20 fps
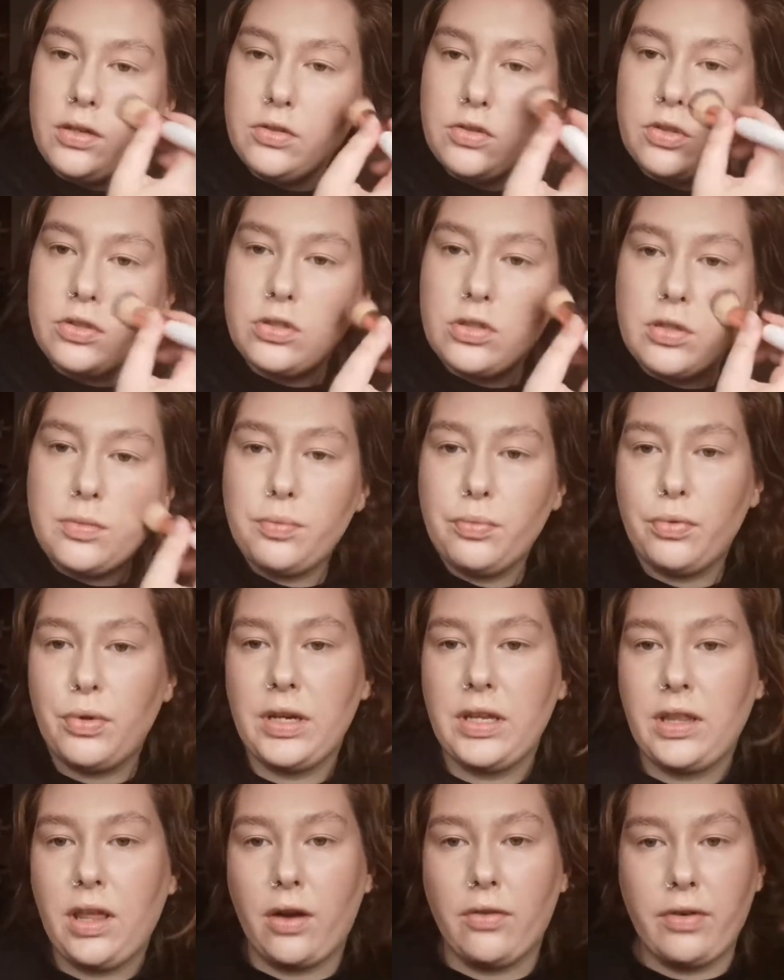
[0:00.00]
And just
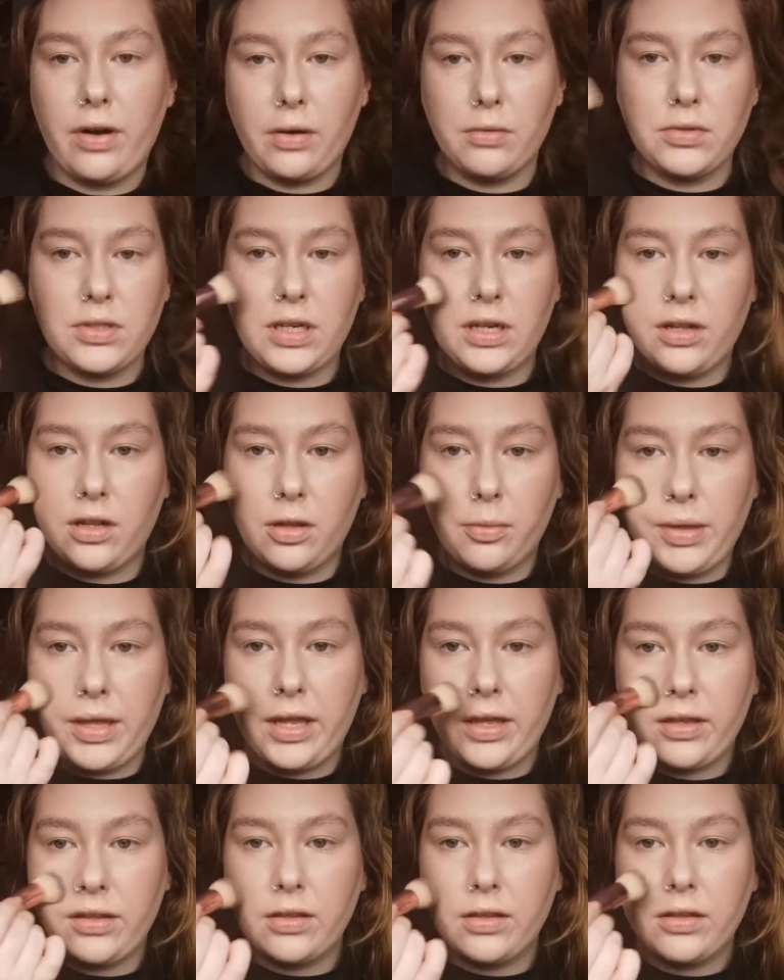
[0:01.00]
bring that around a little
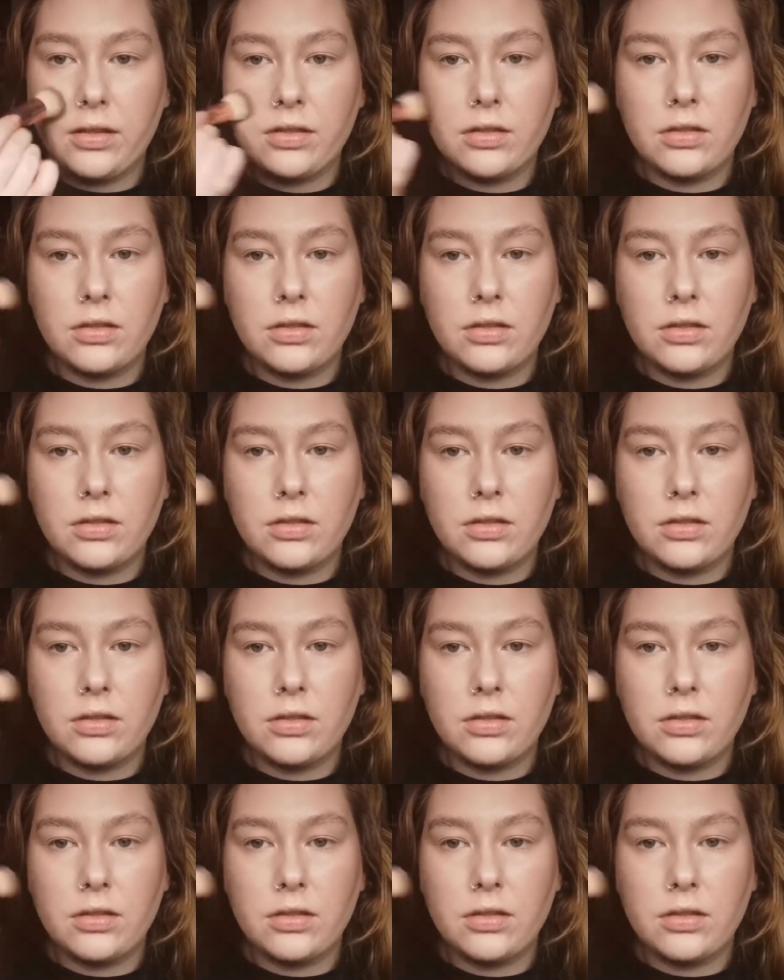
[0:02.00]
bit.